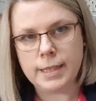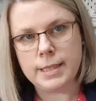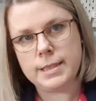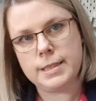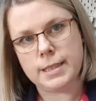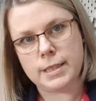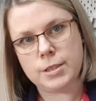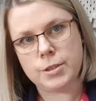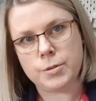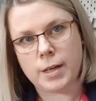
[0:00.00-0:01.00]
stick
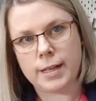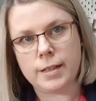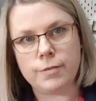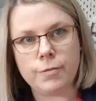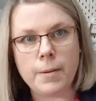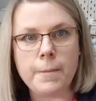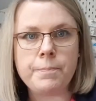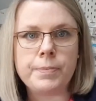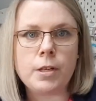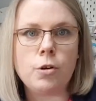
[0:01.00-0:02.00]
to kind of
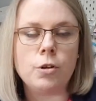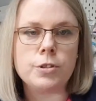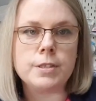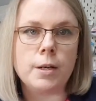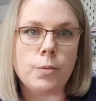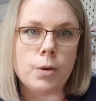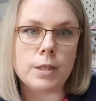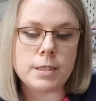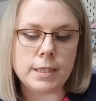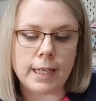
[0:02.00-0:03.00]
colours that
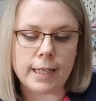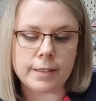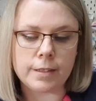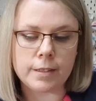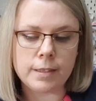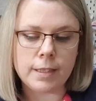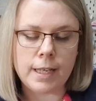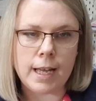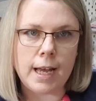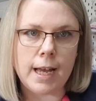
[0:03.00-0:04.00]
work together,
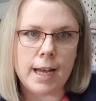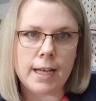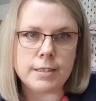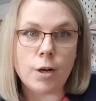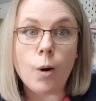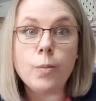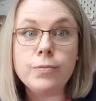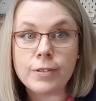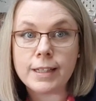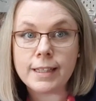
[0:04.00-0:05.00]
and
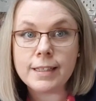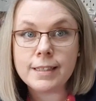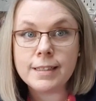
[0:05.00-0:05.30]
hopefully